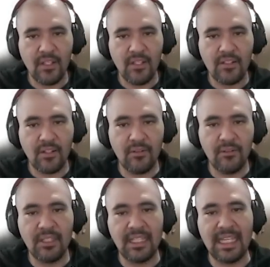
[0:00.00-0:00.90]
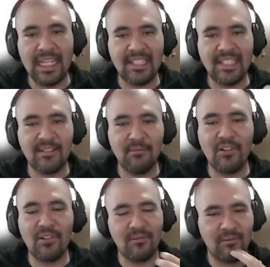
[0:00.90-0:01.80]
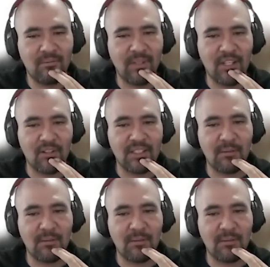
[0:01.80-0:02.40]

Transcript: So less is more, because